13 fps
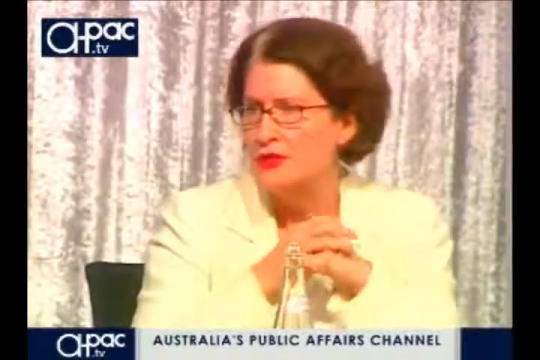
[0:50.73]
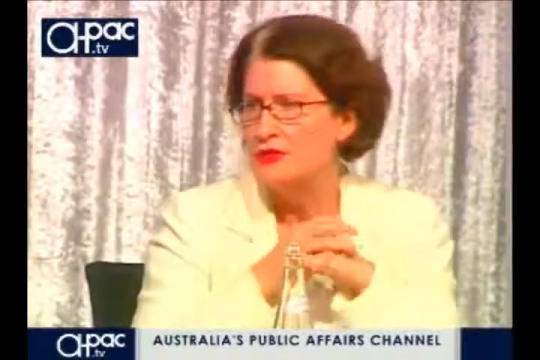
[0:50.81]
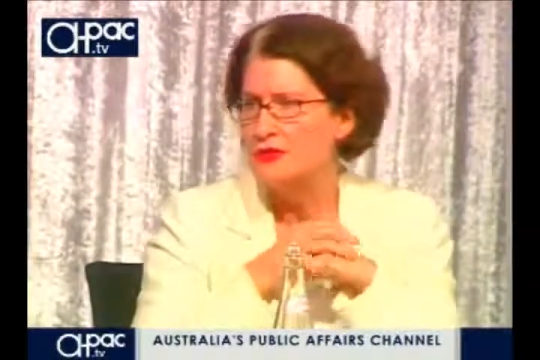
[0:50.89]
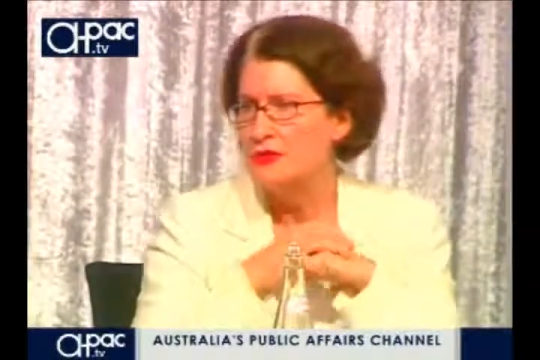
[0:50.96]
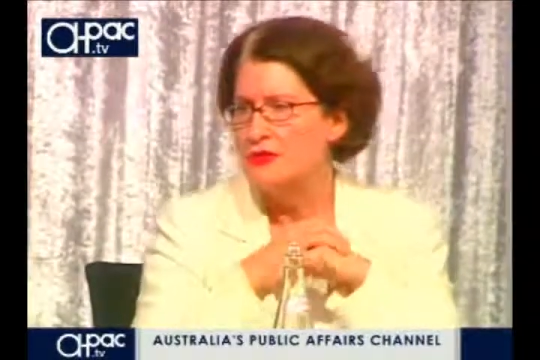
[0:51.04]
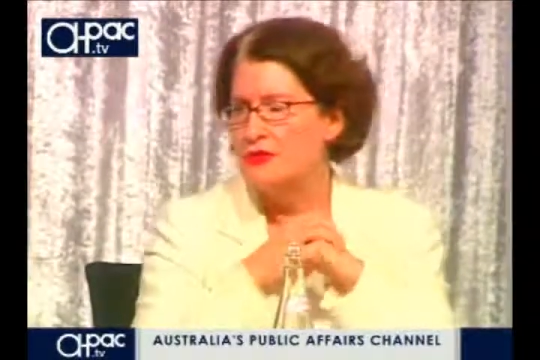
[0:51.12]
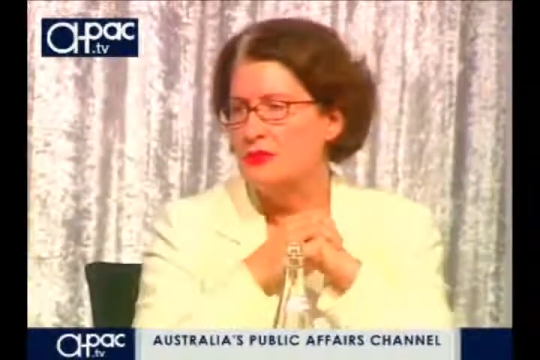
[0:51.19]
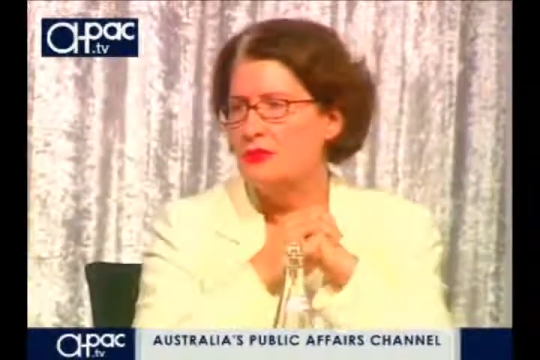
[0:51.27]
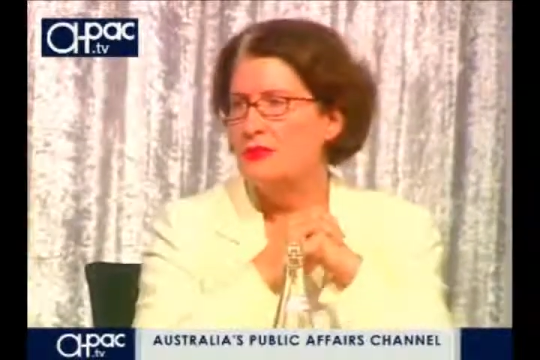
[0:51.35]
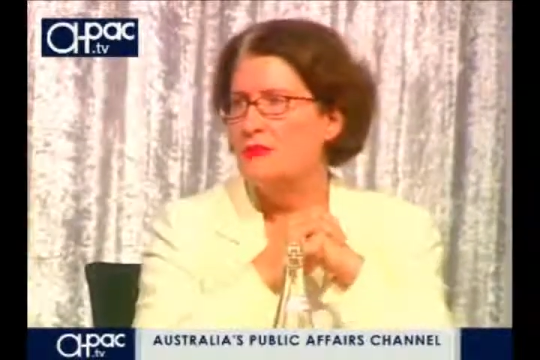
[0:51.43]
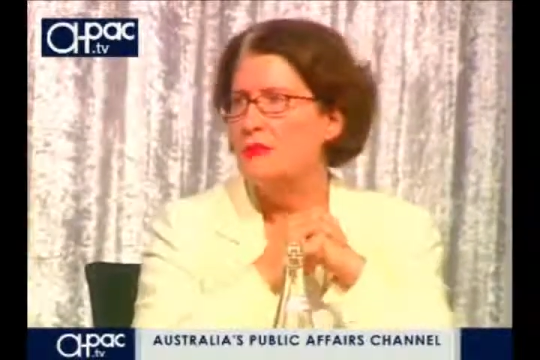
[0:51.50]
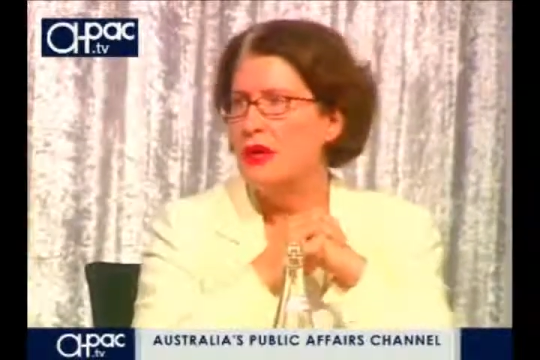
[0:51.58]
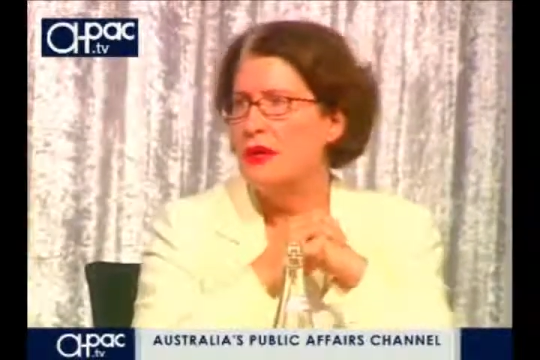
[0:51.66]
So
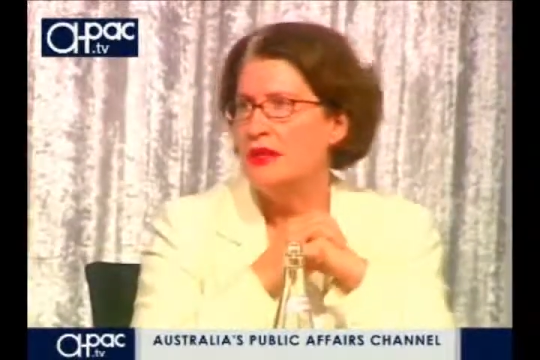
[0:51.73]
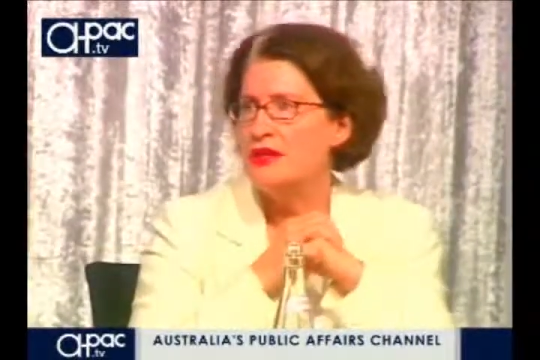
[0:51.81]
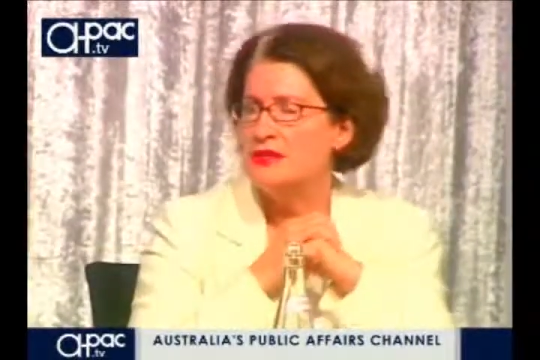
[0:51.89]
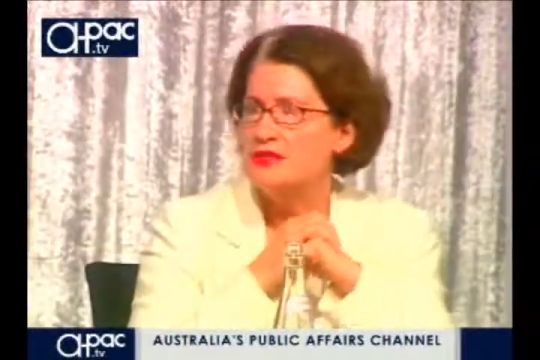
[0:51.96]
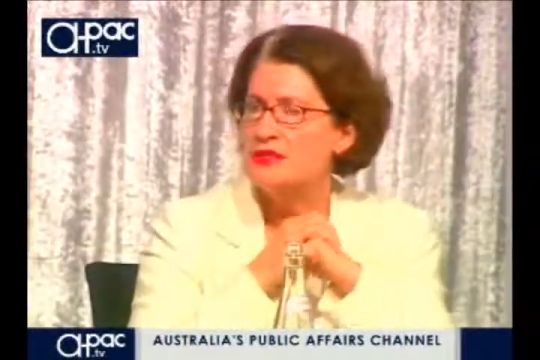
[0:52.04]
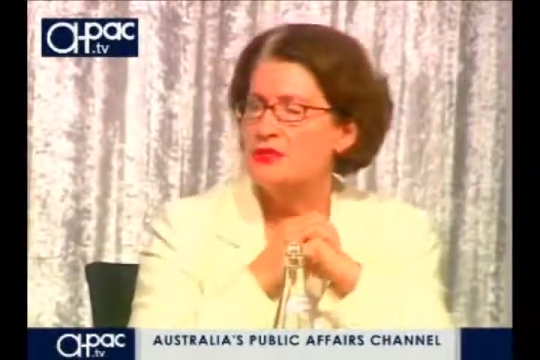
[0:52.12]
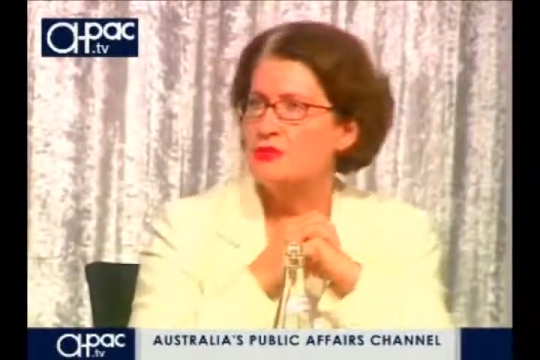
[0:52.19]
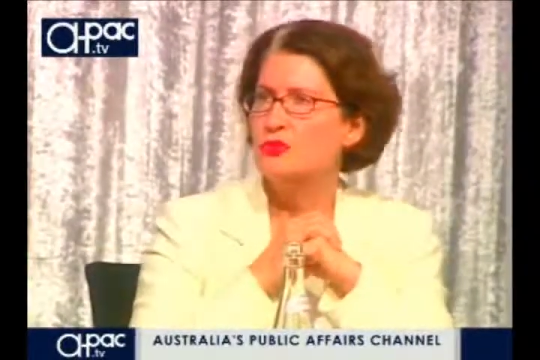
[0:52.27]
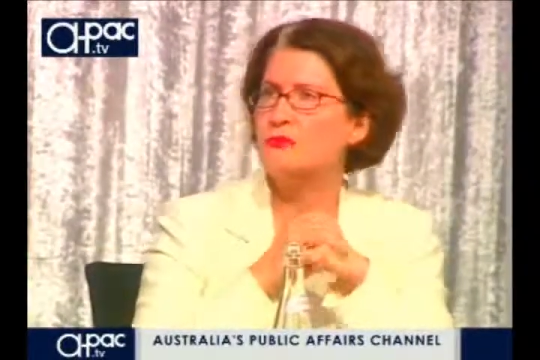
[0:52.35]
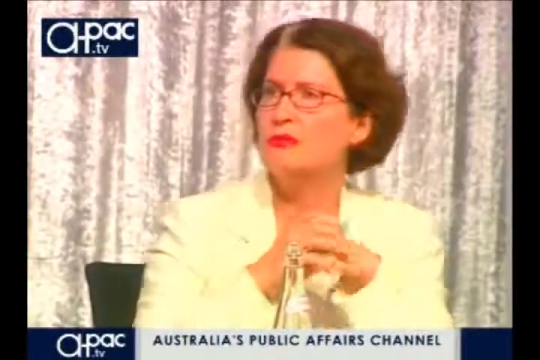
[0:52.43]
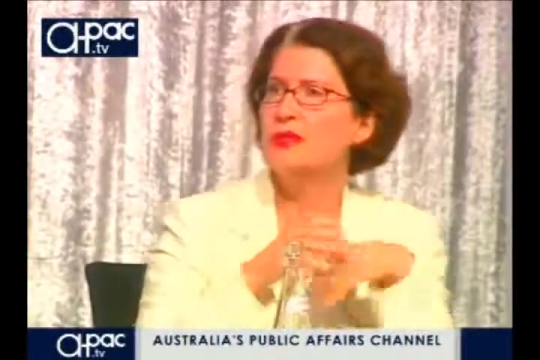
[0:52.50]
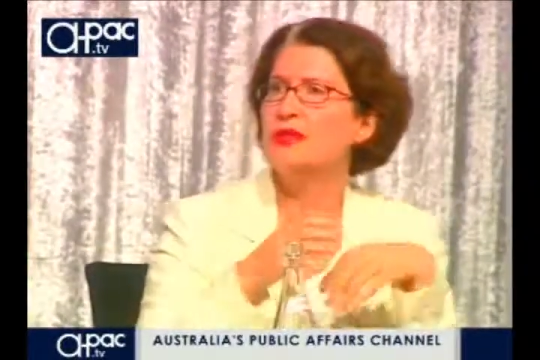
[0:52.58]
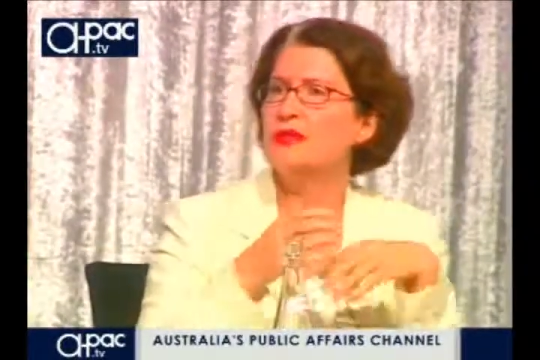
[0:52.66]
the bias
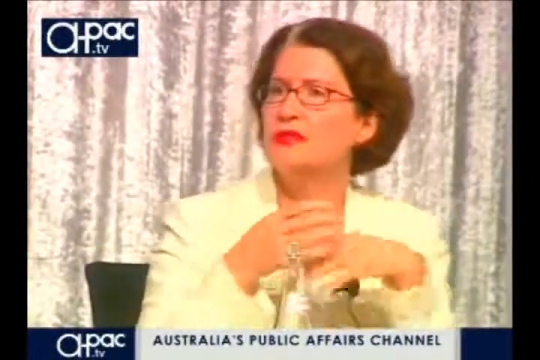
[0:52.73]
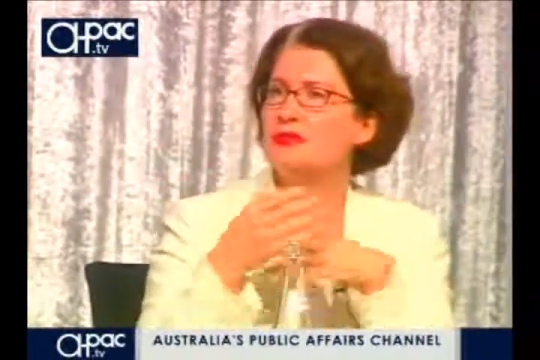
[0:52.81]
would be